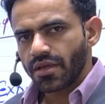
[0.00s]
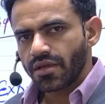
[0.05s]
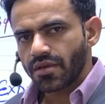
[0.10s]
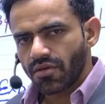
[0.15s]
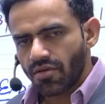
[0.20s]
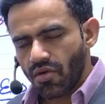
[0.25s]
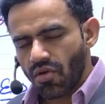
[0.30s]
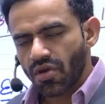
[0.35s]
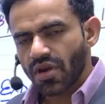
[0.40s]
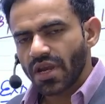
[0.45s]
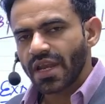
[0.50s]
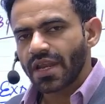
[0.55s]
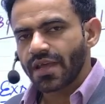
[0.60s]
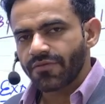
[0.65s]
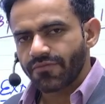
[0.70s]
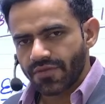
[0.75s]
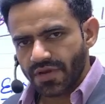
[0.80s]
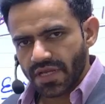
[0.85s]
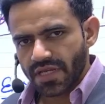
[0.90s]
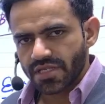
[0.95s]
on an
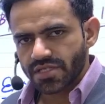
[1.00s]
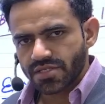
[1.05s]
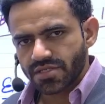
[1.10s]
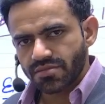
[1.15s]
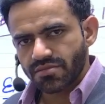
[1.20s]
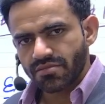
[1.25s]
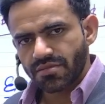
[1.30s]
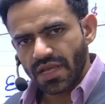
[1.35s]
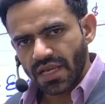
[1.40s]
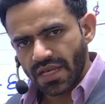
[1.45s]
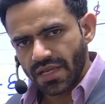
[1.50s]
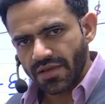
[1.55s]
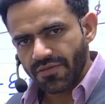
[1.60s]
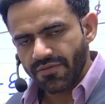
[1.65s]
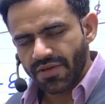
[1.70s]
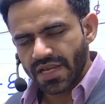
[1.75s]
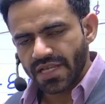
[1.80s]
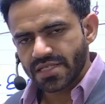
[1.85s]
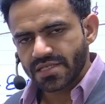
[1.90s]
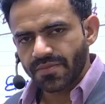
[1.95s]
average, in a
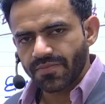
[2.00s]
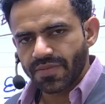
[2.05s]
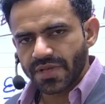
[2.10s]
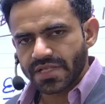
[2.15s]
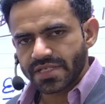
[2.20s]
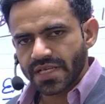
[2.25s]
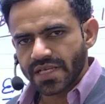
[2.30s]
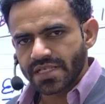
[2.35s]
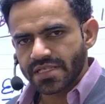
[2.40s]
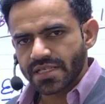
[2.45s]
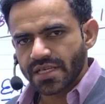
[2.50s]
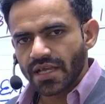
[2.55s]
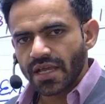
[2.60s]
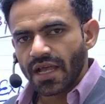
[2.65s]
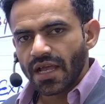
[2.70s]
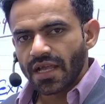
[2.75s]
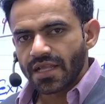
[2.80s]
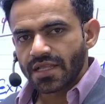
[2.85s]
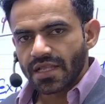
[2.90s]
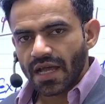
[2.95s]
very simple sense,
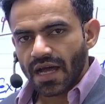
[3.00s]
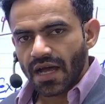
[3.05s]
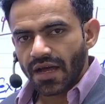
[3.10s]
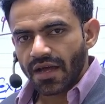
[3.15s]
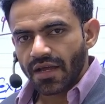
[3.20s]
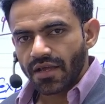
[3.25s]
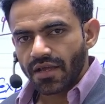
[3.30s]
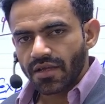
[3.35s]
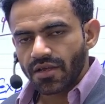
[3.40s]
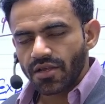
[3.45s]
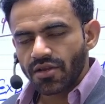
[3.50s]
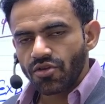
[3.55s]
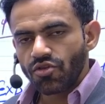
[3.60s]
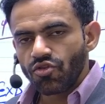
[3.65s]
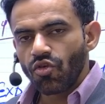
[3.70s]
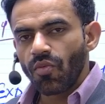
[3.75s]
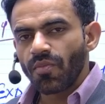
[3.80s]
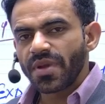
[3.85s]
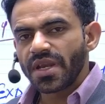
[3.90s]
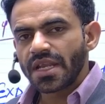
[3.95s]
the
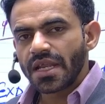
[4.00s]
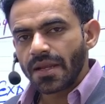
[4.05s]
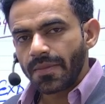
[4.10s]
nominal